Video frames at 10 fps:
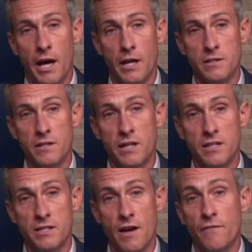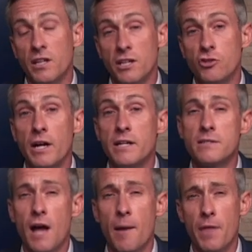and definitely try
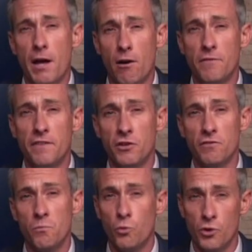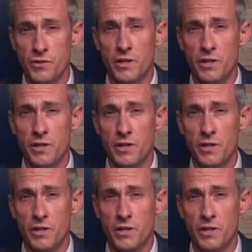and stop that heart failure from